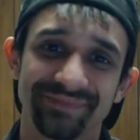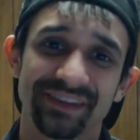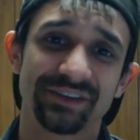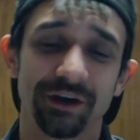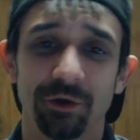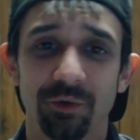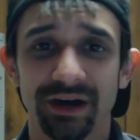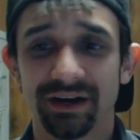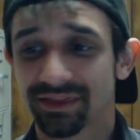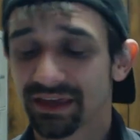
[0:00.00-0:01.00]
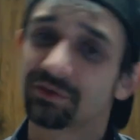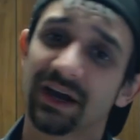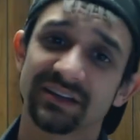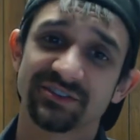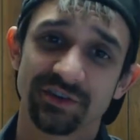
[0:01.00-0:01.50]
So thank you
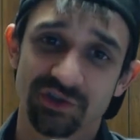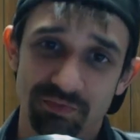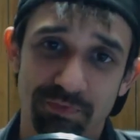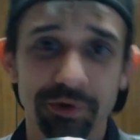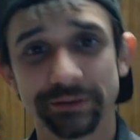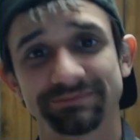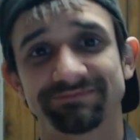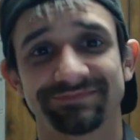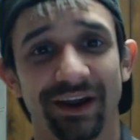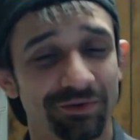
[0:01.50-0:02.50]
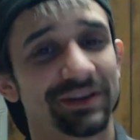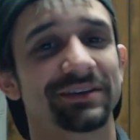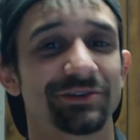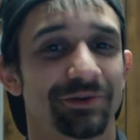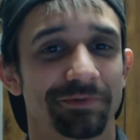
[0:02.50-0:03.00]
guys for your support. I
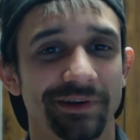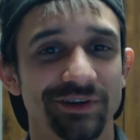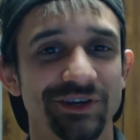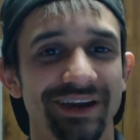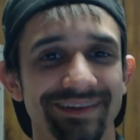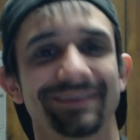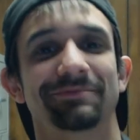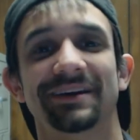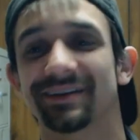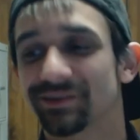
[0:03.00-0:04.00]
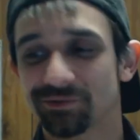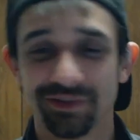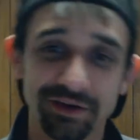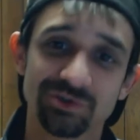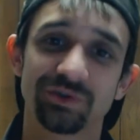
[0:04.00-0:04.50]
really do appreciate it, because
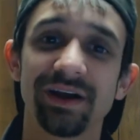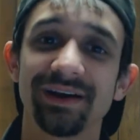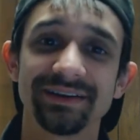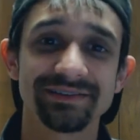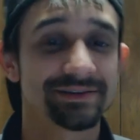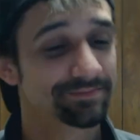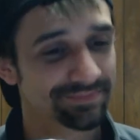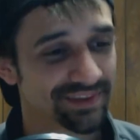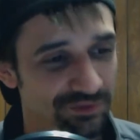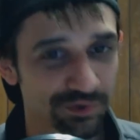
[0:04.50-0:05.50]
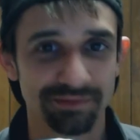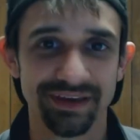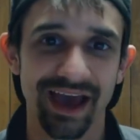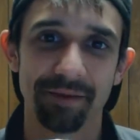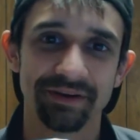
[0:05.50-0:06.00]
without you guys, this wouldn't
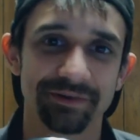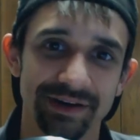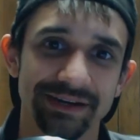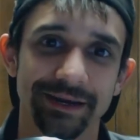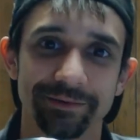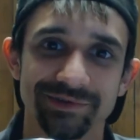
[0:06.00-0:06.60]
be happening right now.